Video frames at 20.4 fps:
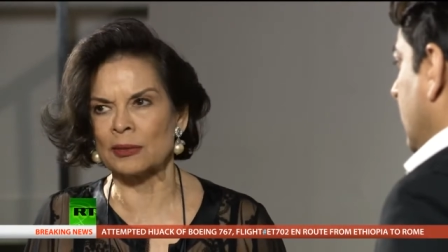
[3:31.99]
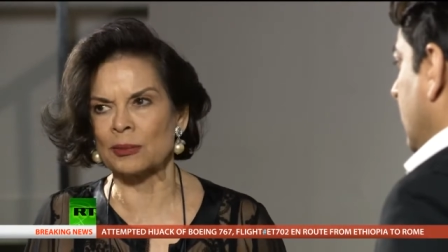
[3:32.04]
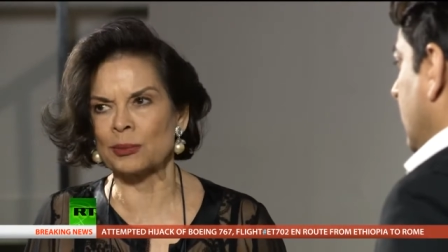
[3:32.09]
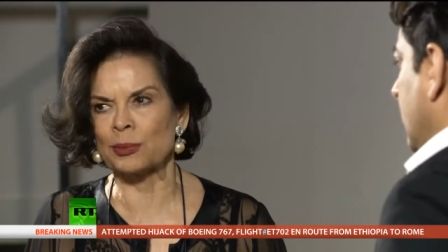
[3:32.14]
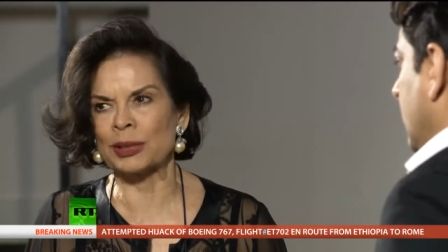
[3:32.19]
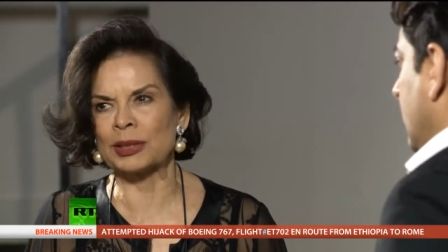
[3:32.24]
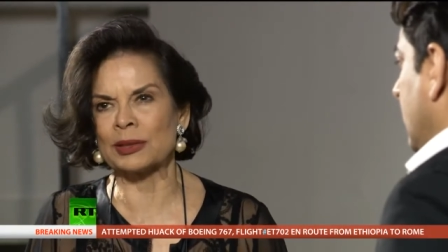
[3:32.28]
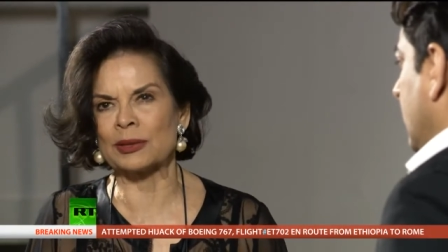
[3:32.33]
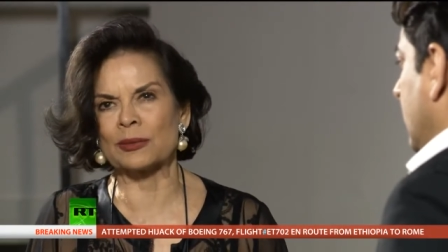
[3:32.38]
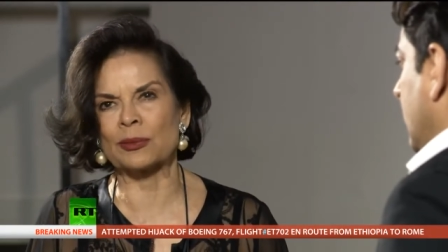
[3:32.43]

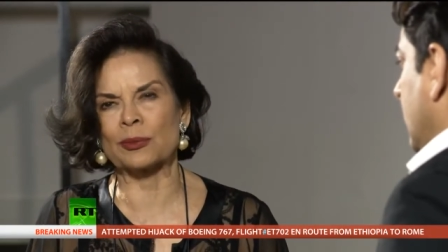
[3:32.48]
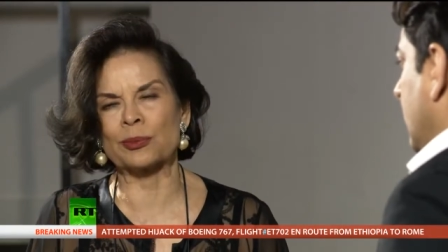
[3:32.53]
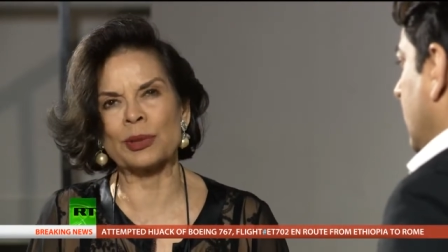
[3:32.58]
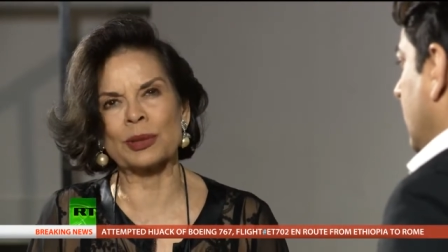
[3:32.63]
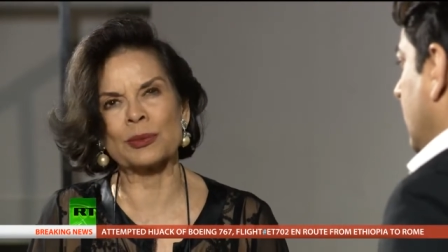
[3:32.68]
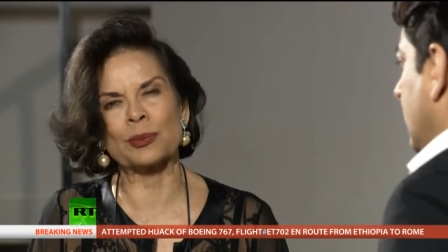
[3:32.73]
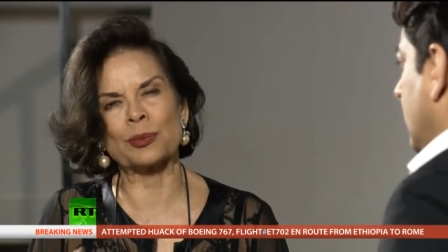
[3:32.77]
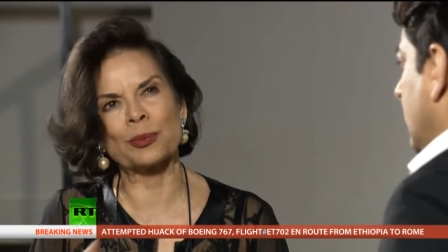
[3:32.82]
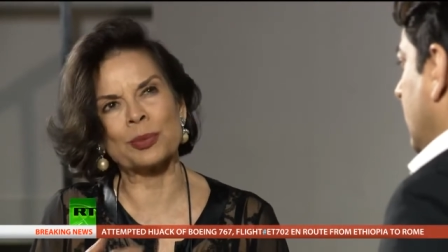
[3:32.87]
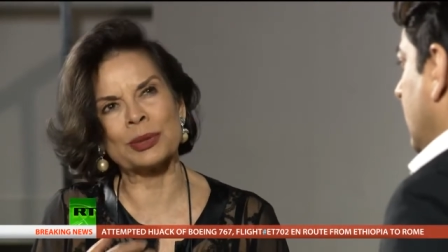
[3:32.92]
But
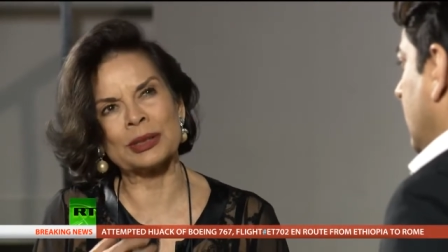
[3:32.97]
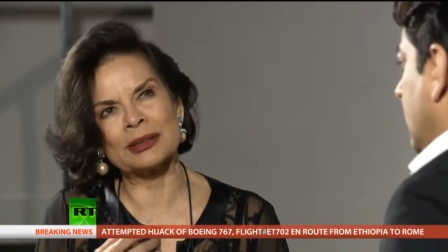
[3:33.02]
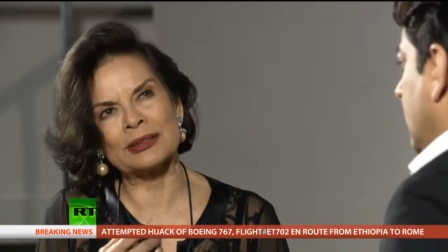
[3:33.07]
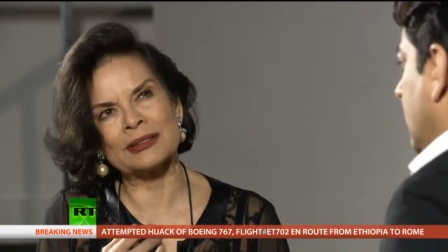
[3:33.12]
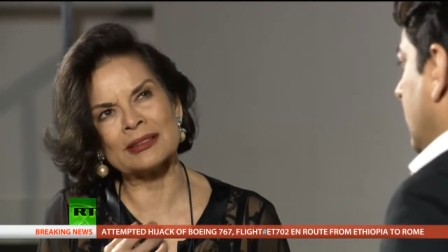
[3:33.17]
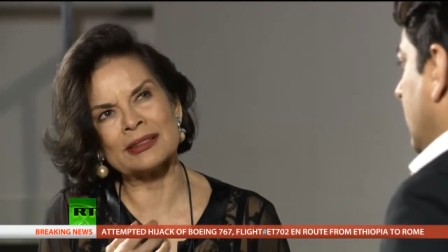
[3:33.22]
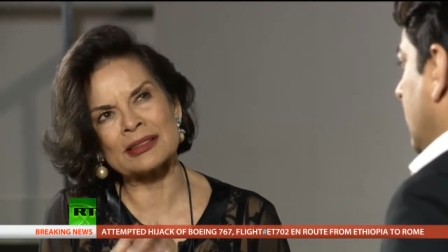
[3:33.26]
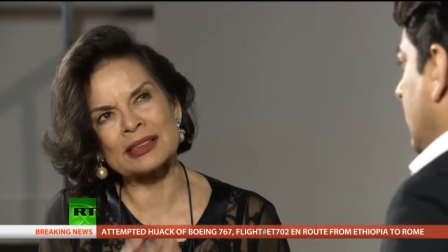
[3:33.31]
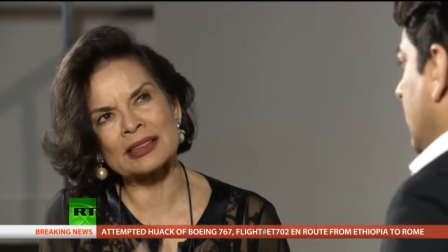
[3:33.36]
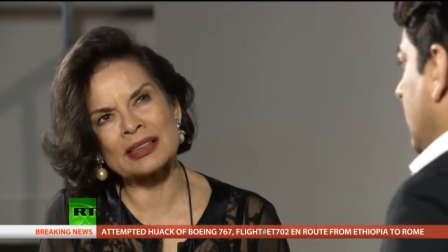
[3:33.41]

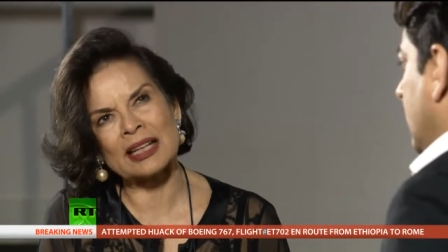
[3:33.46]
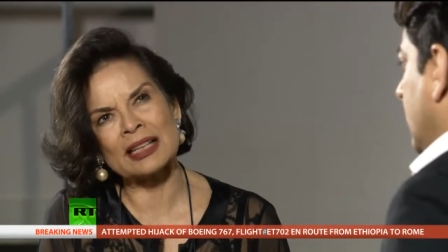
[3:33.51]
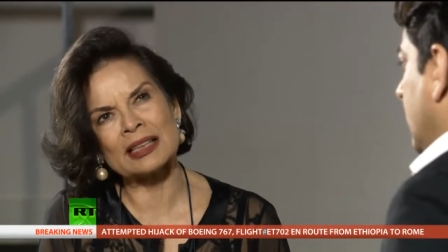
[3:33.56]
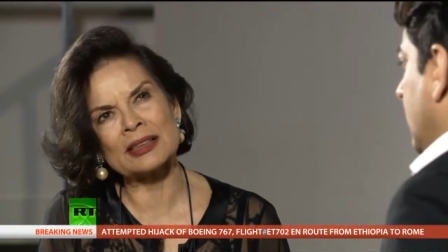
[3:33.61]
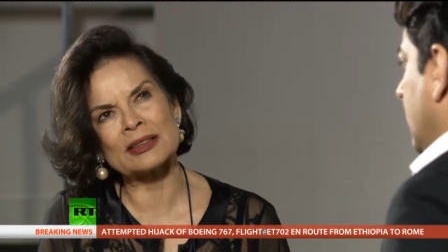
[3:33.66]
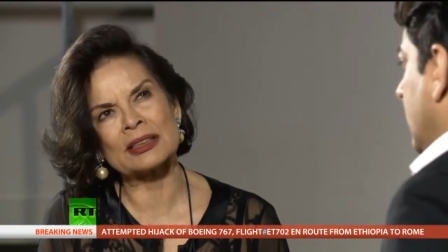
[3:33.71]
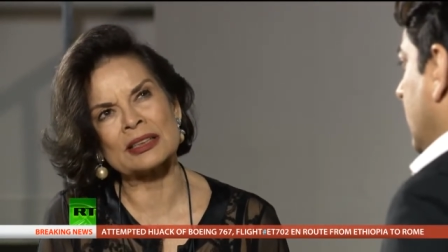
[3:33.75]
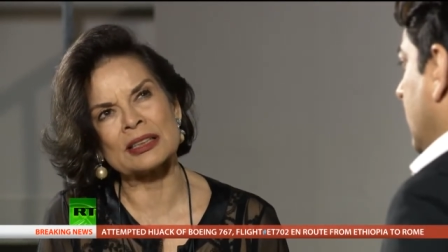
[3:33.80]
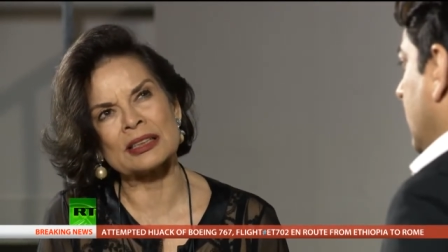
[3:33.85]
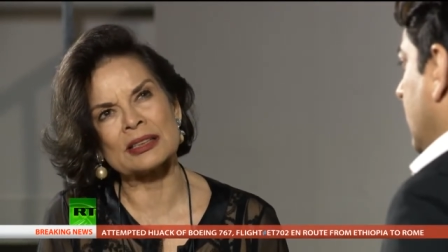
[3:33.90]
the
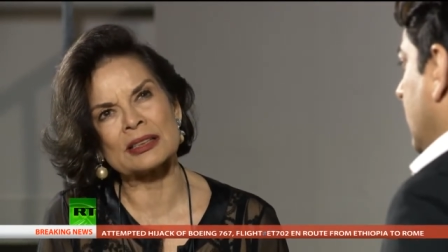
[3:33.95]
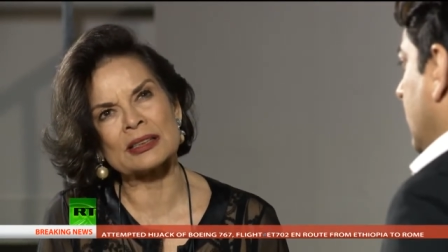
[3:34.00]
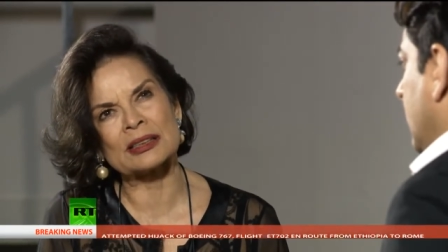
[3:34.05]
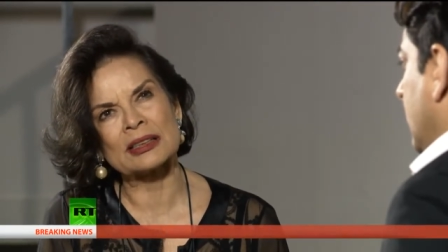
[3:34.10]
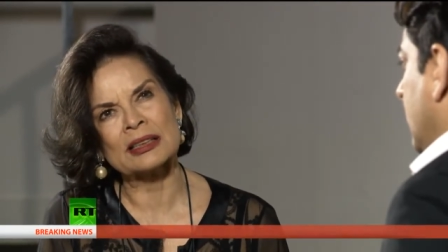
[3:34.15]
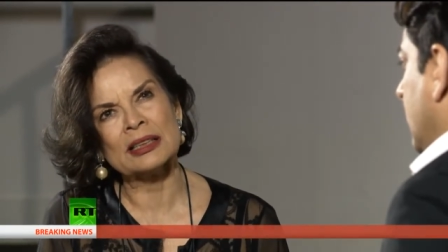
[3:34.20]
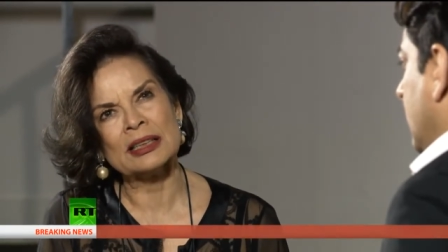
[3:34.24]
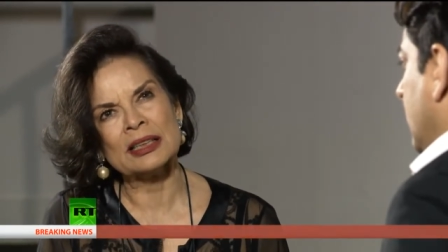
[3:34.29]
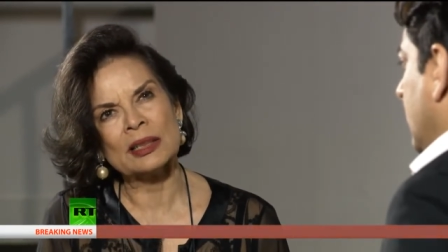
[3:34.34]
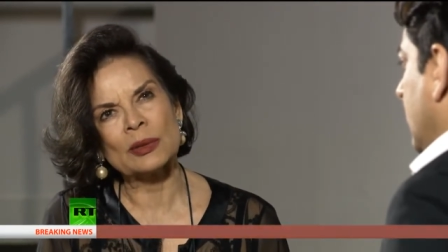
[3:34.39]
scientists,
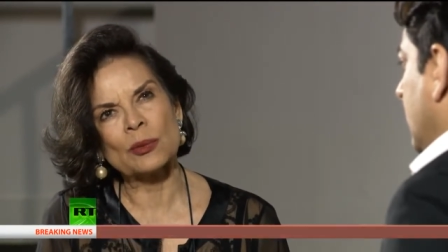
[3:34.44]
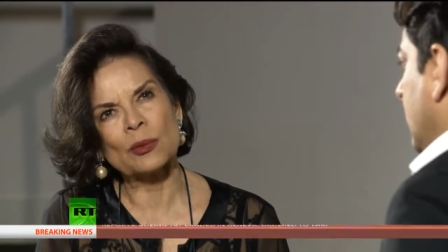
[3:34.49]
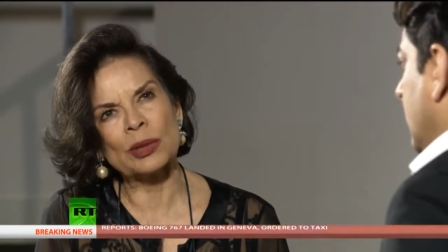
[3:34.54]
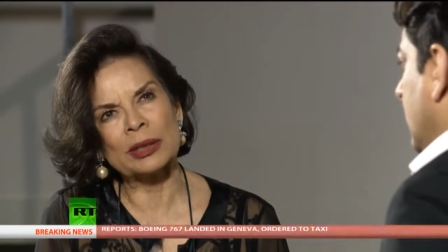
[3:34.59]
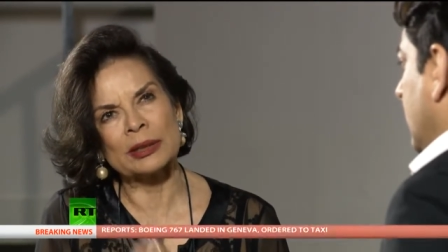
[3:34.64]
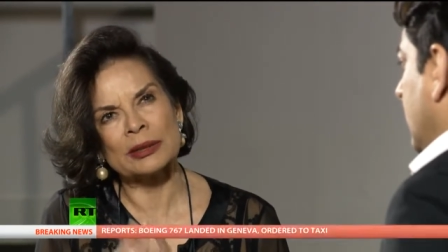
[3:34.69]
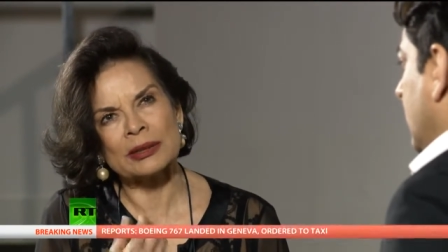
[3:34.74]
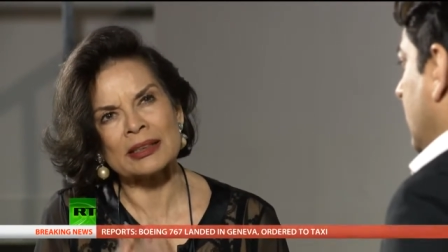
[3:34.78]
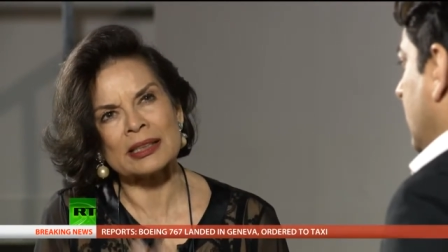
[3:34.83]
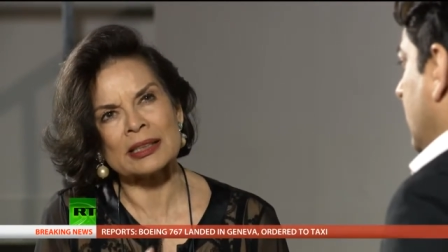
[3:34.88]

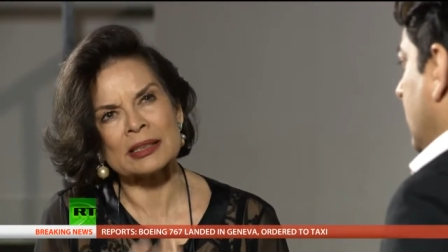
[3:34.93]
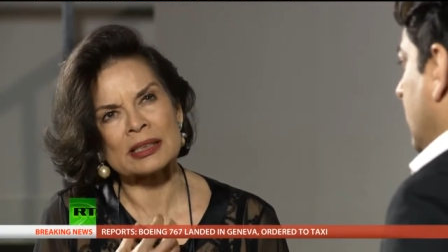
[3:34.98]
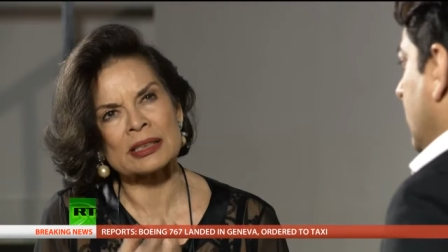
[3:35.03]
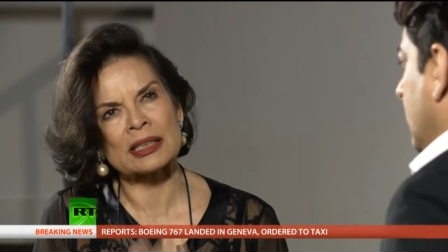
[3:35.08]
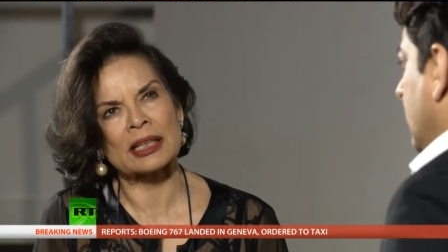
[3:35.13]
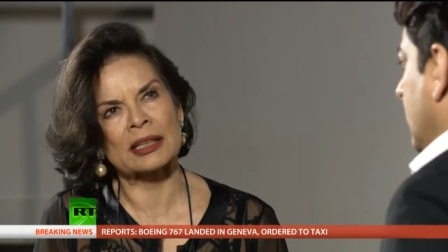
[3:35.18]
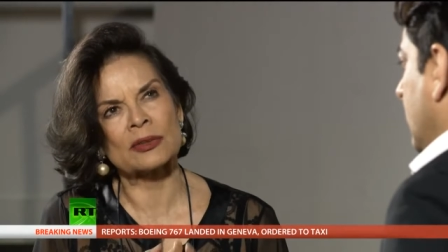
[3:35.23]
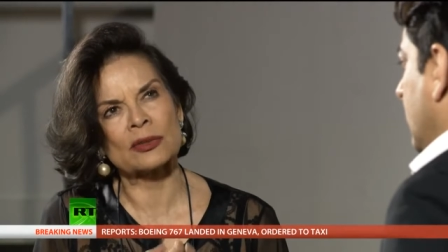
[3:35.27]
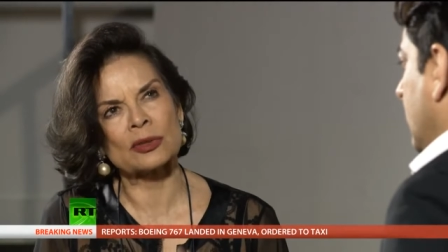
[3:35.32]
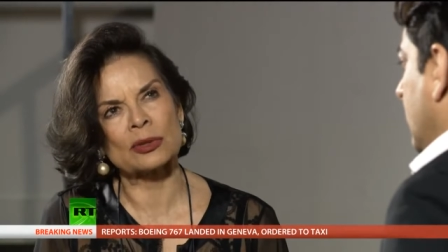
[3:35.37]
when they
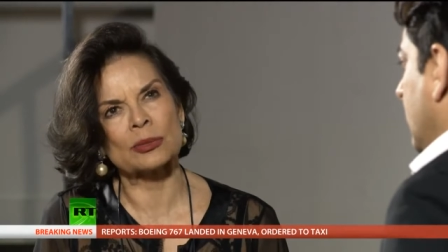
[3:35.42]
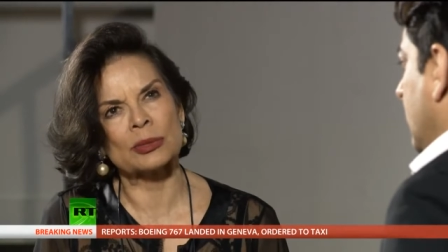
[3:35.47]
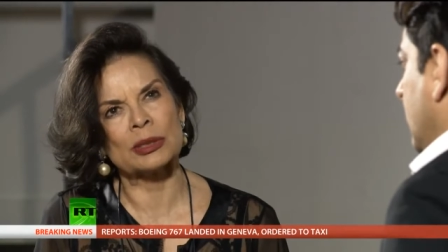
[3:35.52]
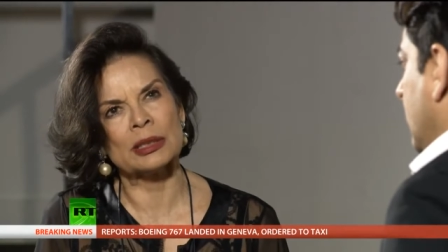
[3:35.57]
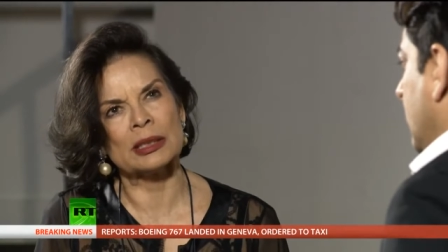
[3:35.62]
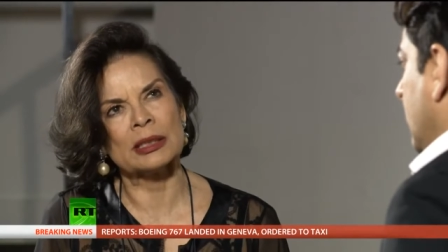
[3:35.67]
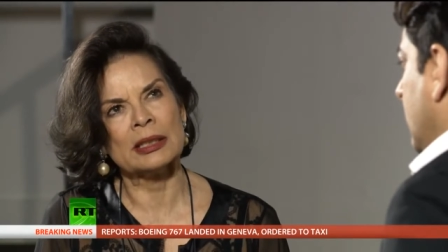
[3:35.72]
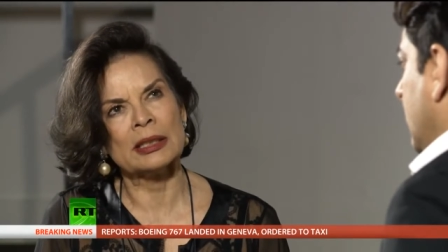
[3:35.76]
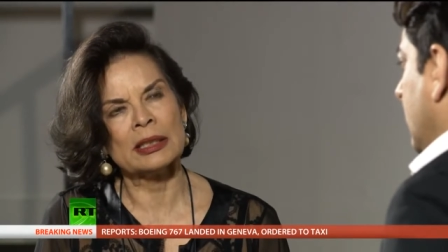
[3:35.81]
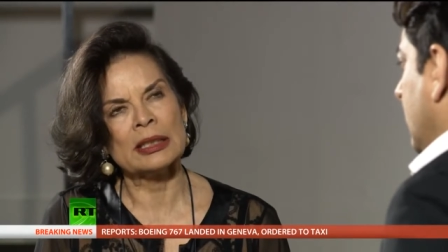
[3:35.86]
said to
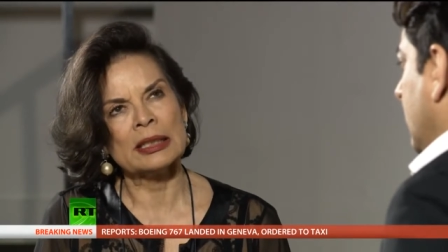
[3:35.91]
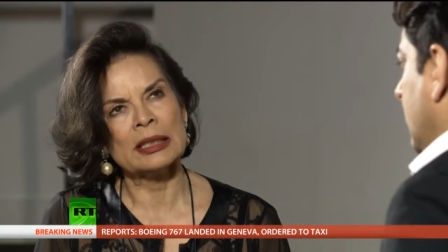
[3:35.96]
me,